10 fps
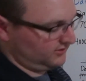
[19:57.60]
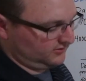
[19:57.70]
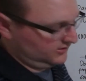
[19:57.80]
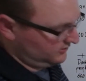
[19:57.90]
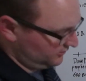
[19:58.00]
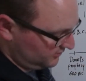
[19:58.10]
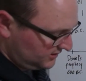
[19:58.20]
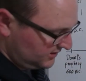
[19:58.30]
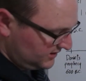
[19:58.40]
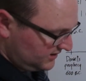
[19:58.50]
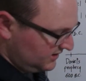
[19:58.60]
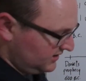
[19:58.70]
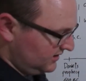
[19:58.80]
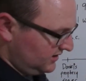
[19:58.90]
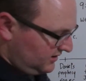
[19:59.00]
62.
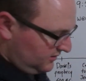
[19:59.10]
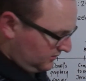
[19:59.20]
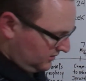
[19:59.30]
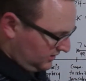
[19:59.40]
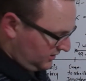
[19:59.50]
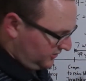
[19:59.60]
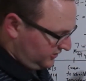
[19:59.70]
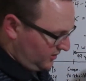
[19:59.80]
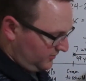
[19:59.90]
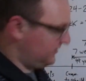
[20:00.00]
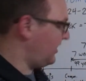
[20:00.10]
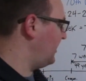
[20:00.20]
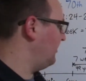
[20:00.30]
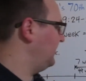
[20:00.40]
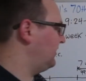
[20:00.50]
shall
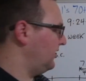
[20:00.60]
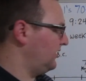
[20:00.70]
Messiah be cut